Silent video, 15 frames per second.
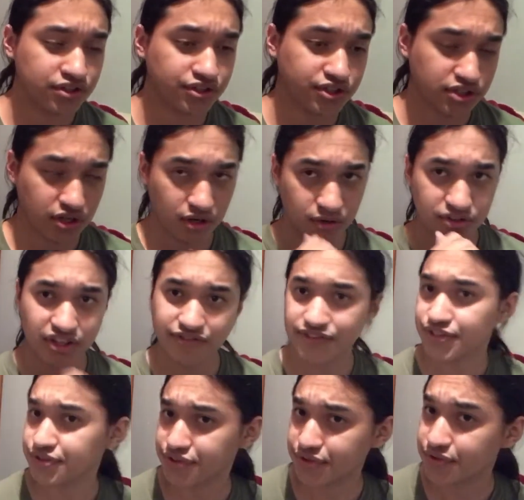level
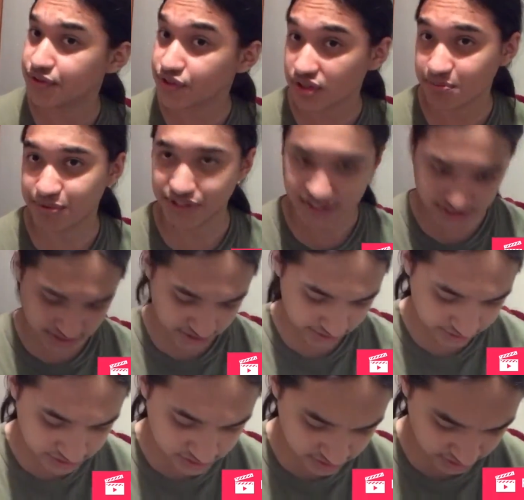2 tuners are very
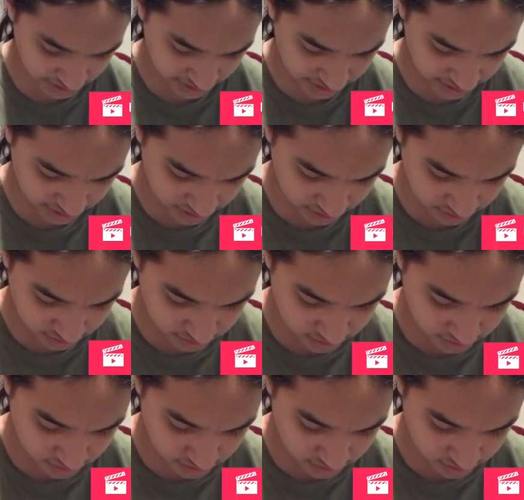nice. It can